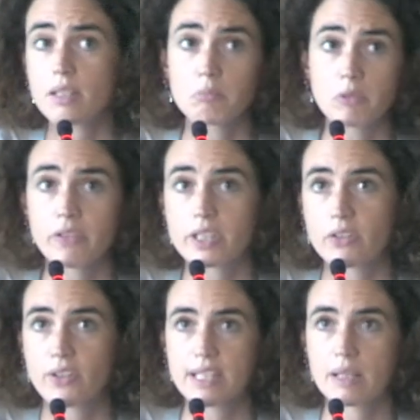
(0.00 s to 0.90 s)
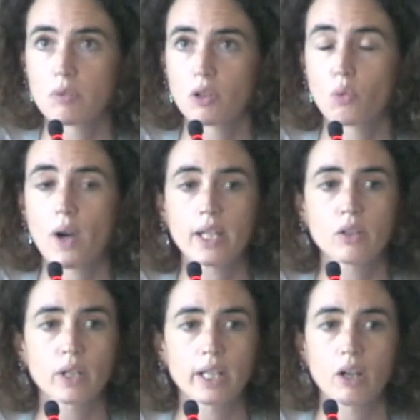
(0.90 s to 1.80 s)
and if it's reasonable, why
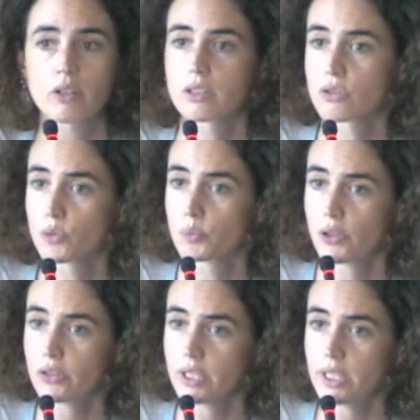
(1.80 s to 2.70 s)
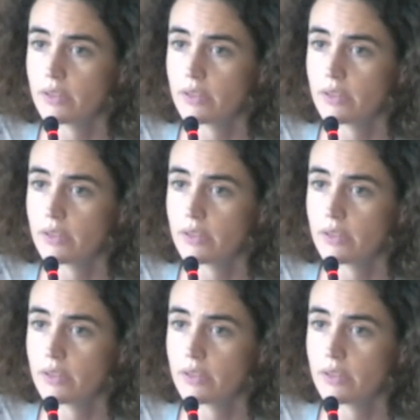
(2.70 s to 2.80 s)
you cannot support it,